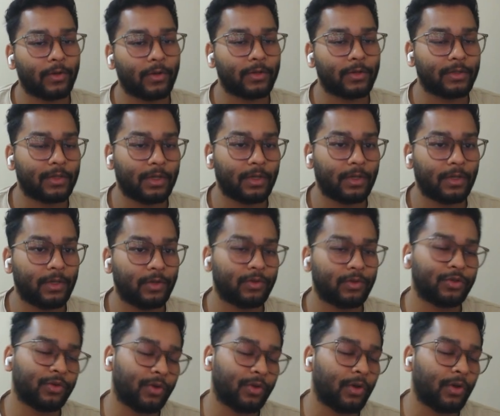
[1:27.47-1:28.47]
because
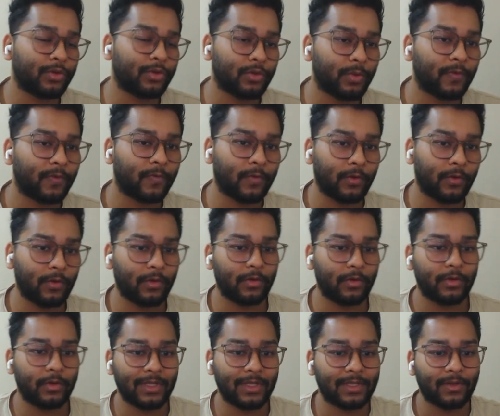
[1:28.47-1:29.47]
you should also be
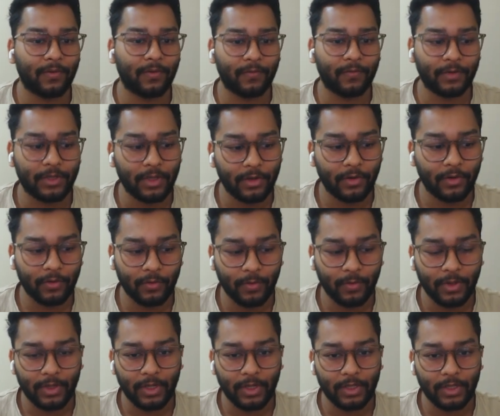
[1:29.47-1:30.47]
follow this official
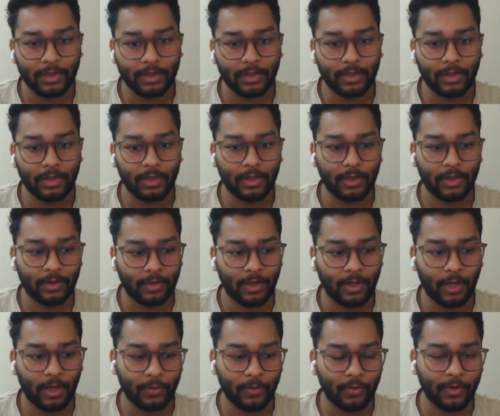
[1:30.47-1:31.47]
documentation
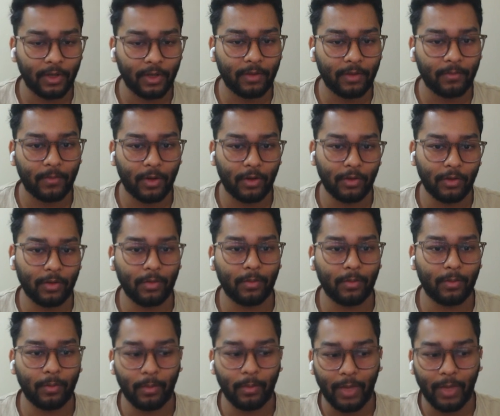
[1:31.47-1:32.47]
time to time
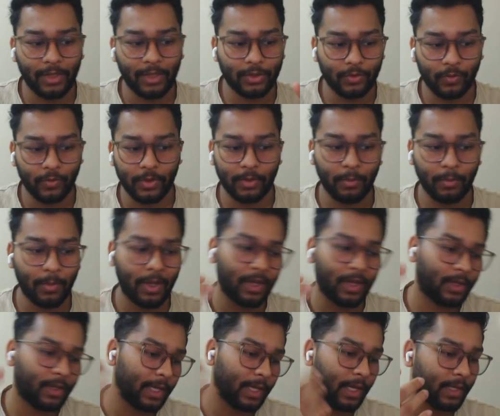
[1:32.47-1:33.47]
or match with
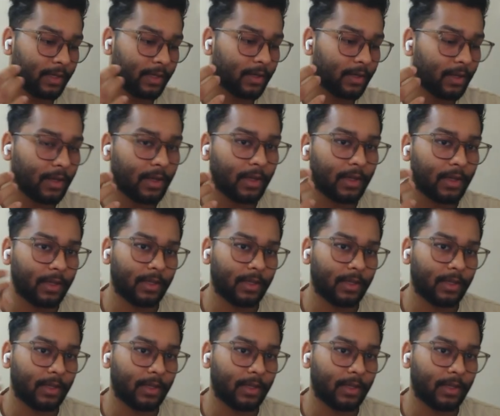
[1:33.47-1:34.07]
my guide.